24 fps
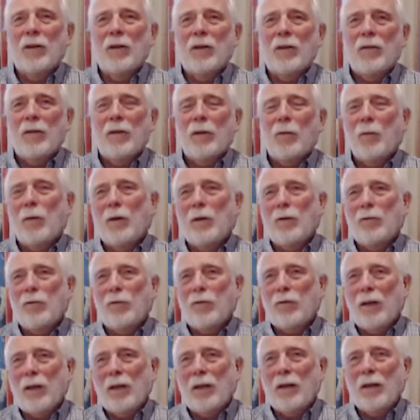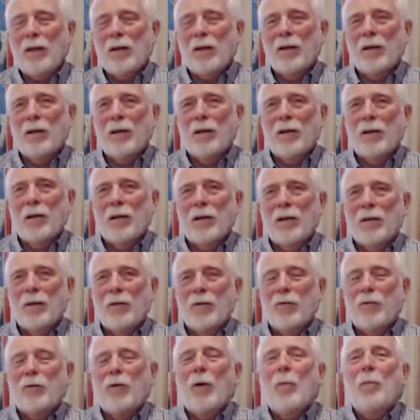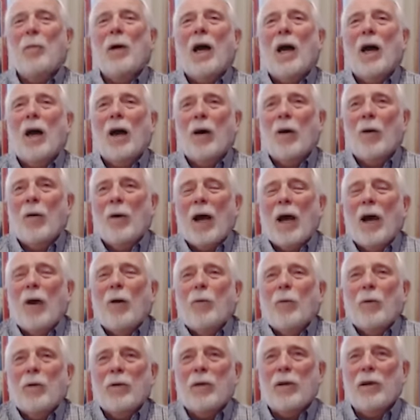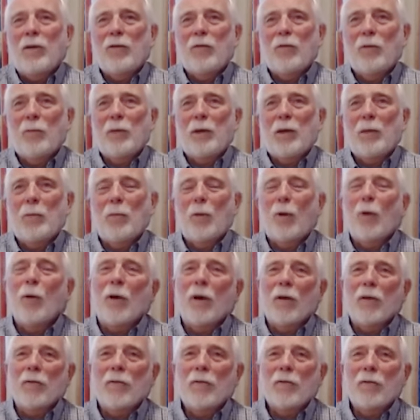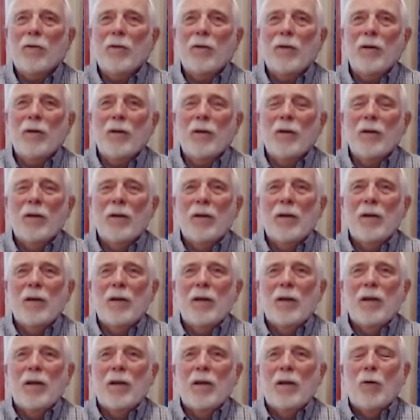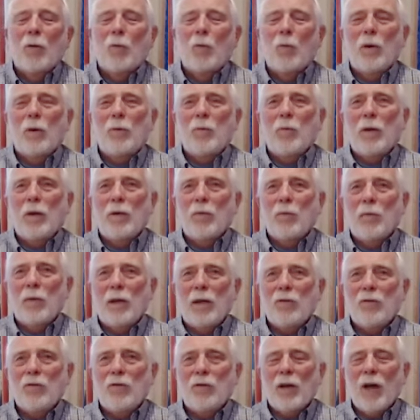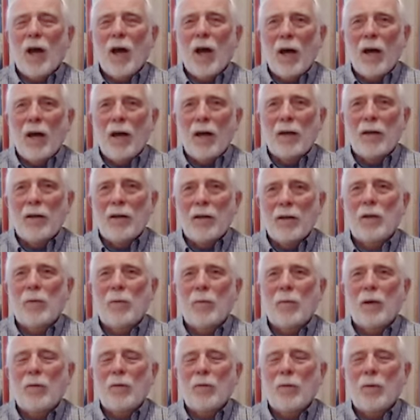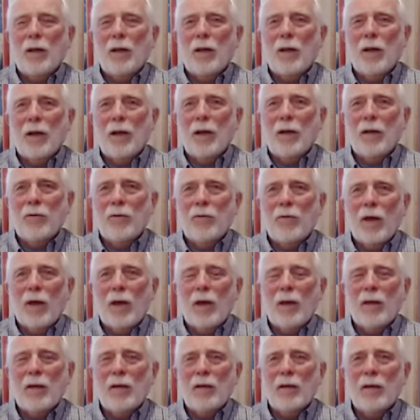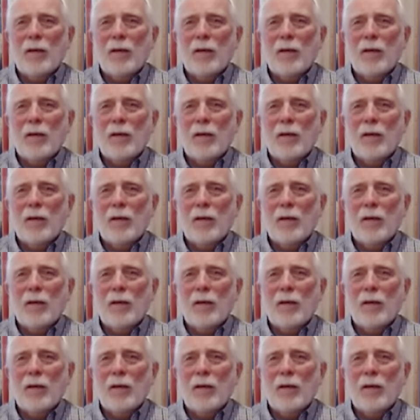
that we seek somehow outwardly to be more of. When we reach God, we realize that